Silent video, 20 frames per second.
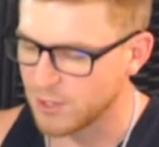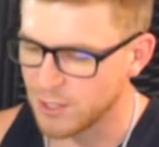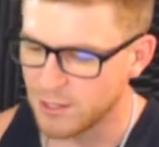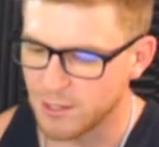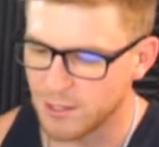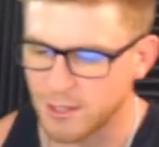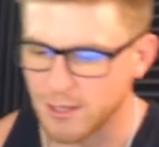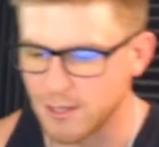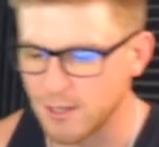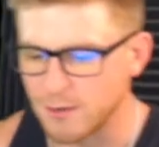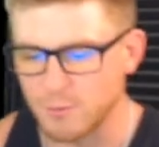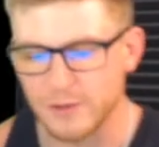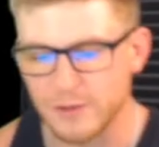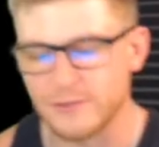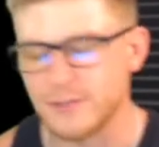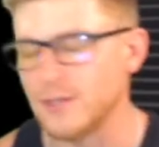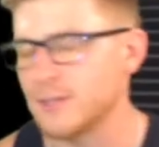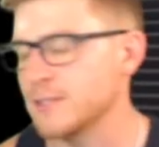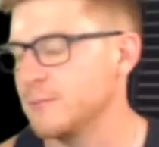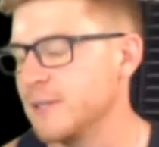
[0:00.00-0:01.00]
uh, we've
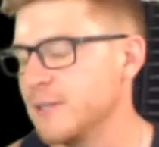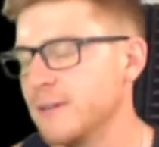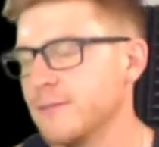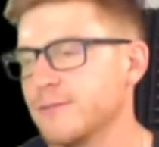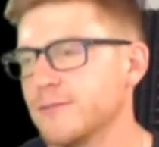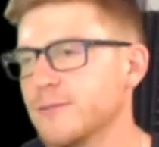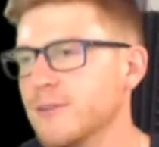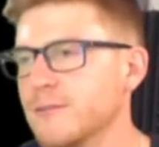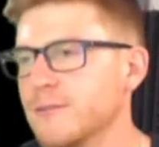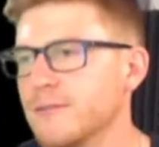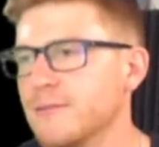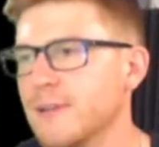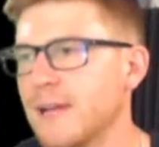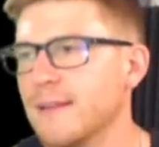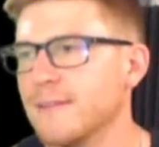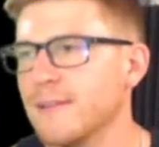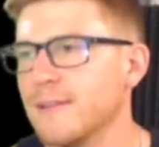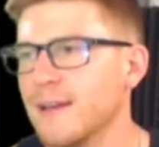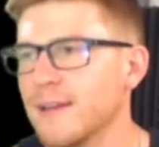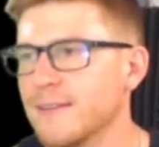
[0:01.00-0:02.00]
talked about for
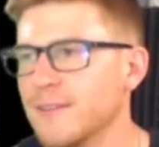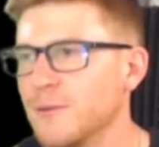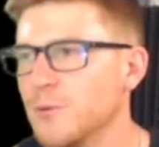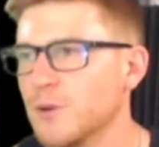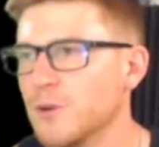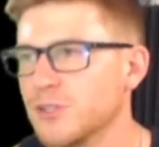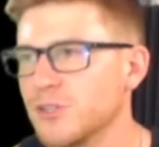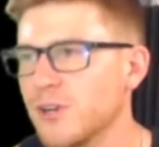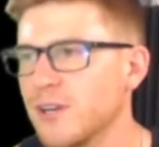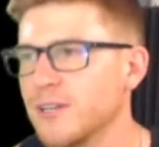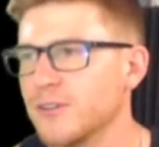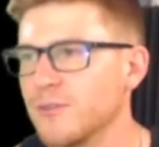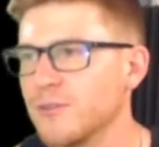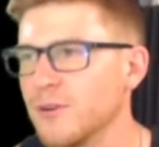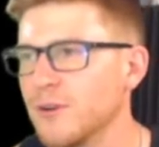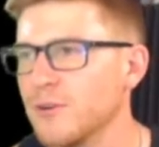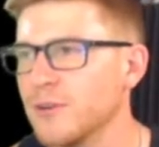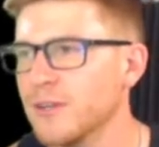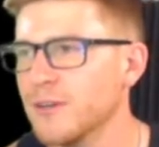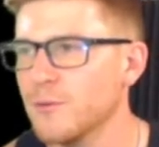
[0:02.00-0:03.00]
at length that we're trying to
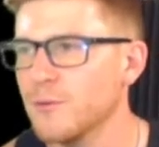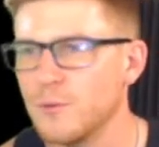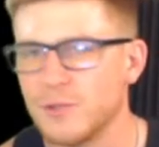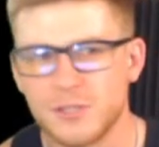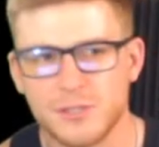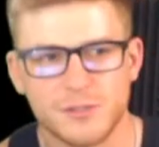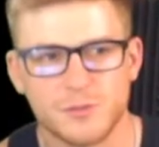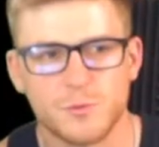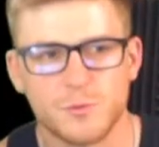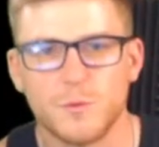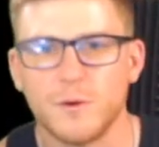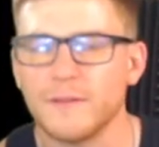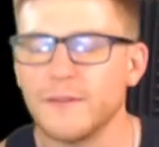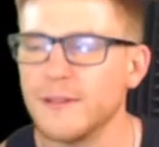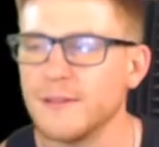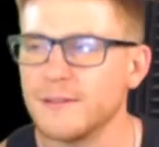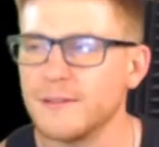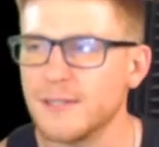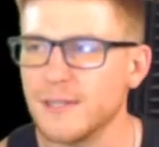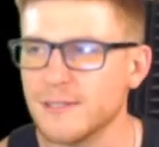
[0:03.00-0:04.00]
grow here, which is one
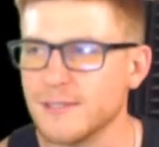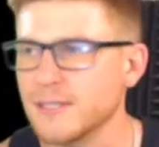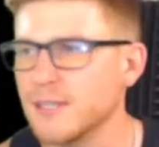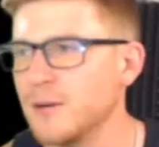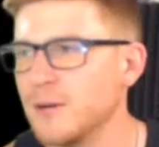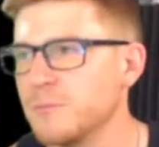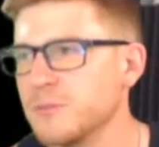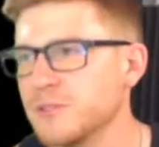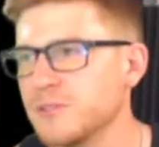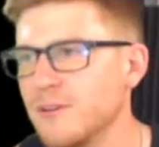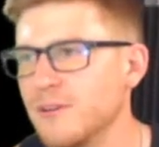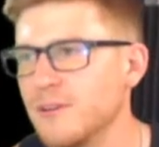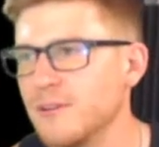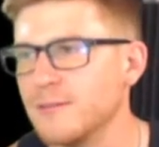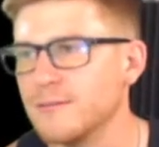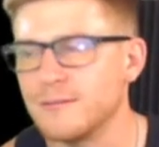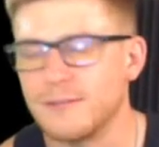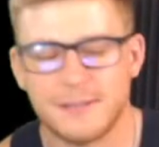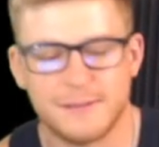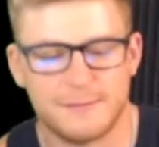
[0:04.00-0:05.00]
that does encompass all.
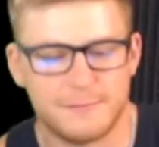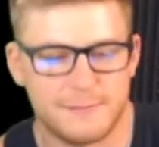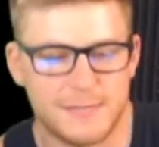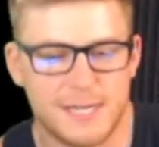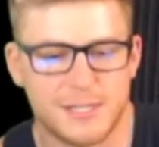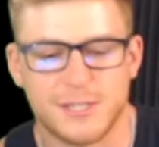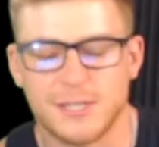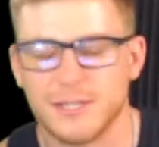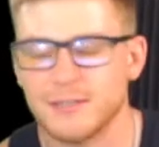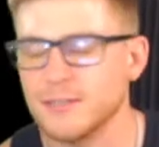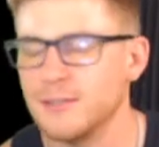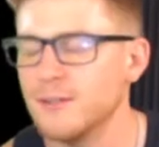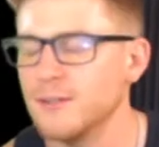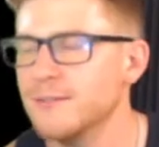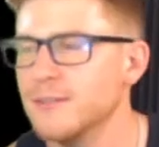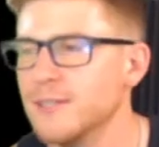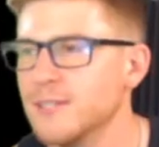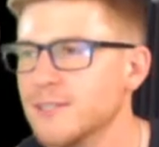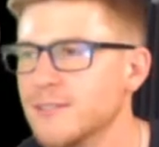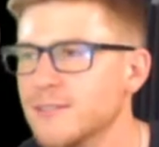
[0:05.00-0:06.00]
Hashtag All
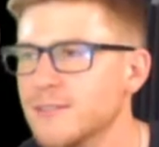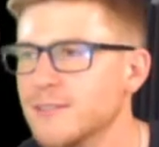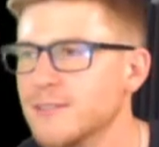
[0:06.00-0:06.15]
of Us